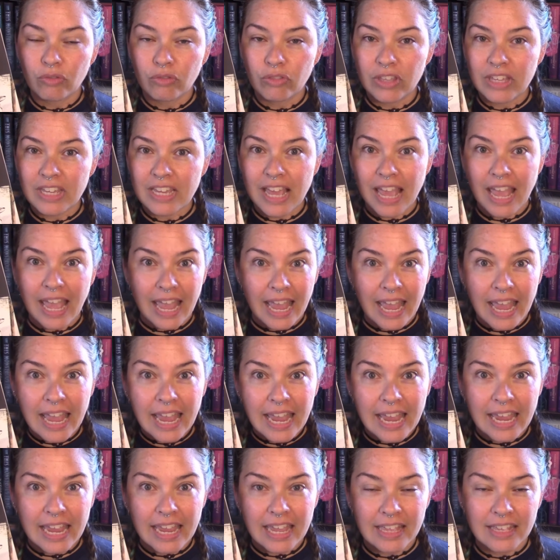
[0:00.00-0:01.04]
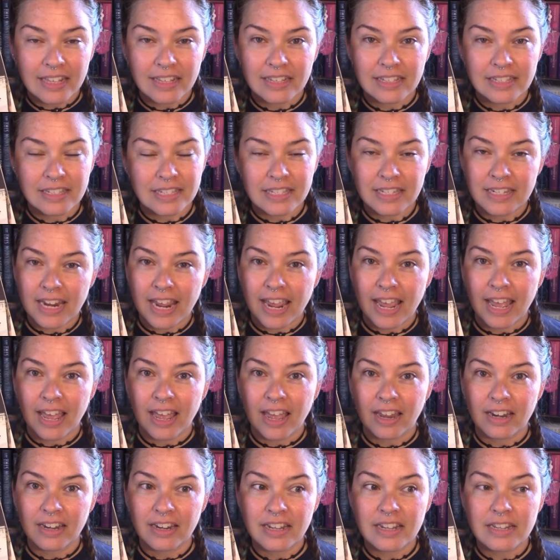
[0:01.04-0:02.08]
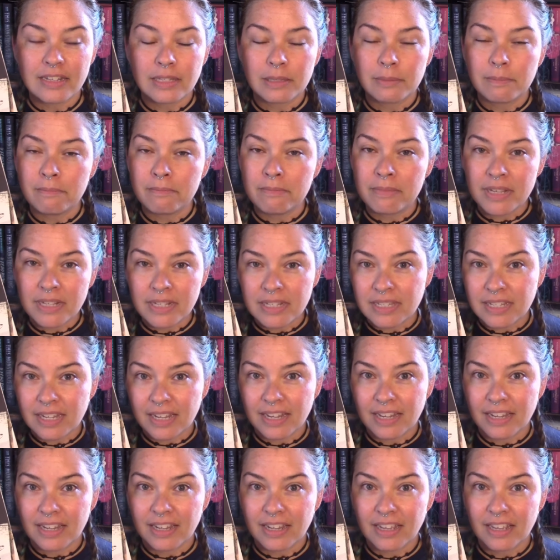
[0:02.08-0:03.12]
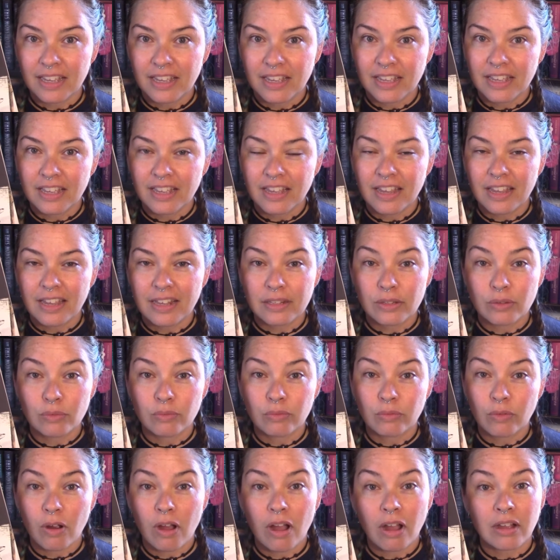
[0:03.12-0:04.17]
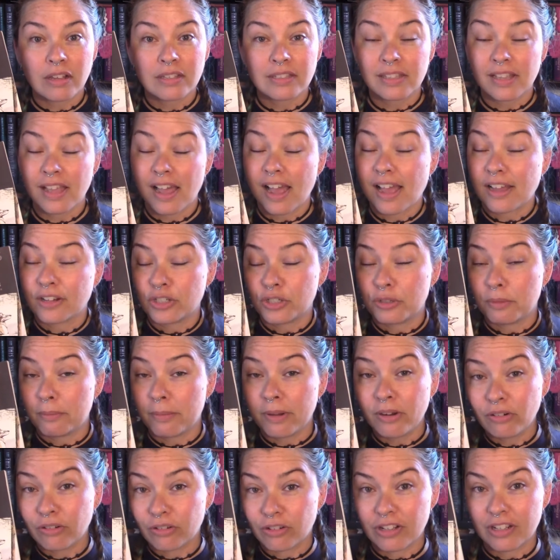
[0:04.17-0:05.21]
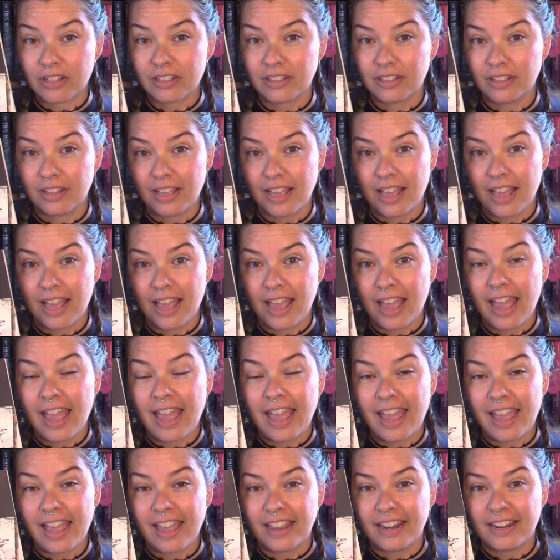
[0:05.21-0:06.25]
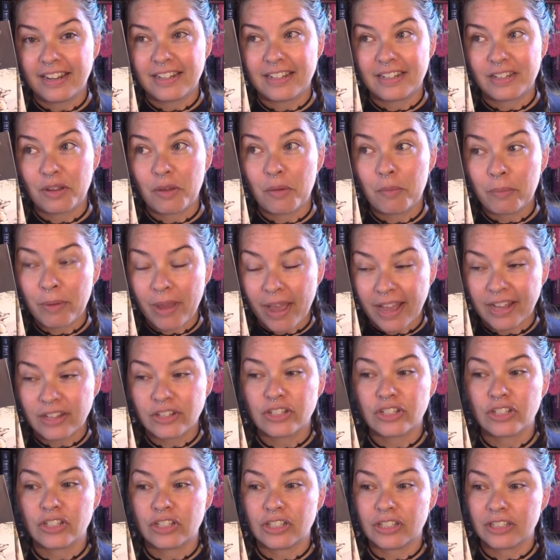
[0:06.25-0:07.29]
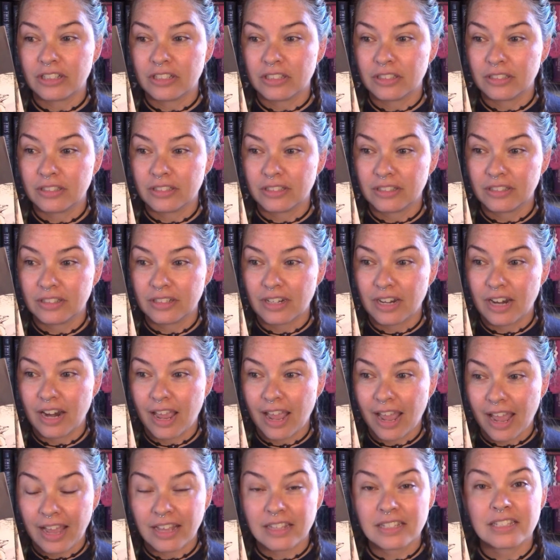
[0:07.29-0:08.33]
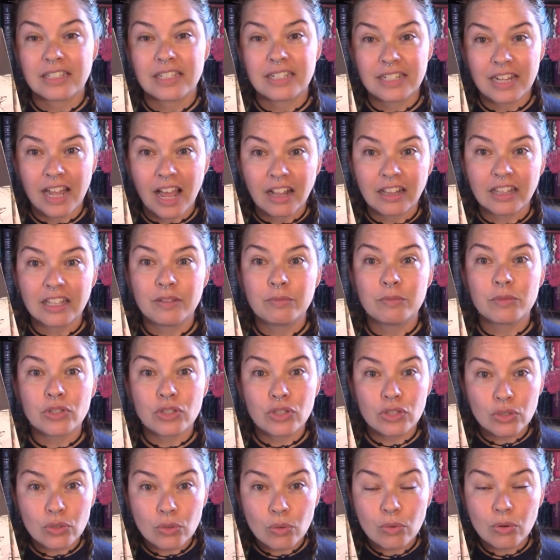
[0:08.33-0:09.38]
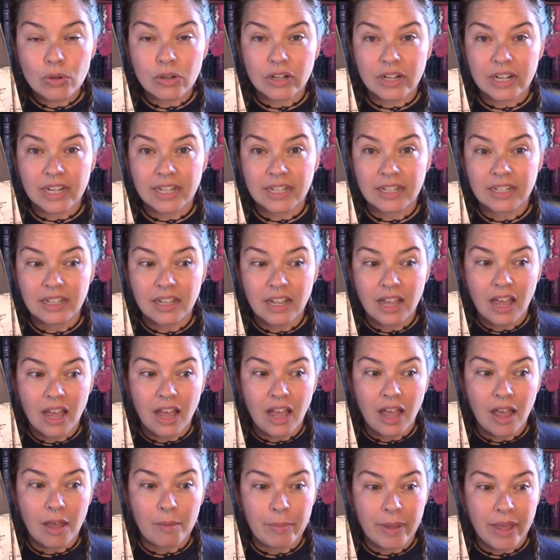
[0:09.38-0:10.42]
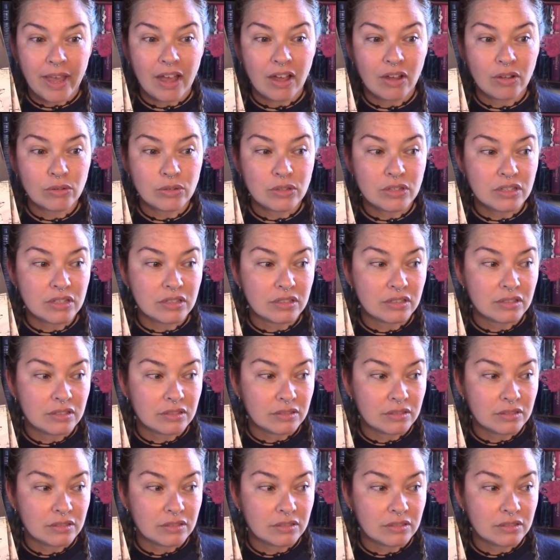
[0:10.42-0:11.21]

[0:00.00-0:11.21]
the A stand is missing its rock slash mineral. And Badger has to tell him the story about